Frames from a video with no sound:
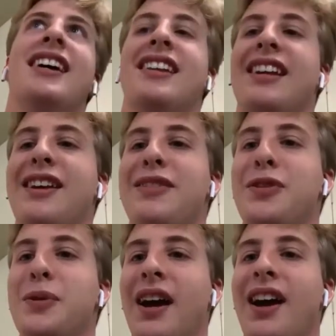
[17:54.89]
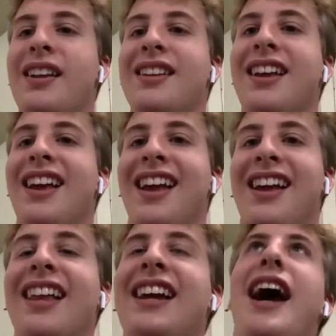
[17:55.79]
like a duet.
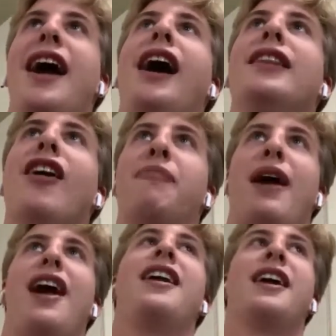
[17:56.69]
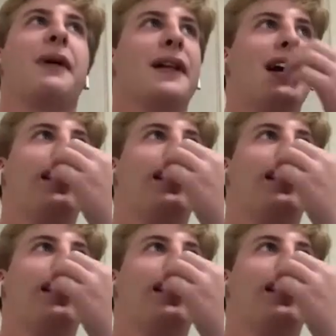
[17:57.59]
like I, I love painting, but like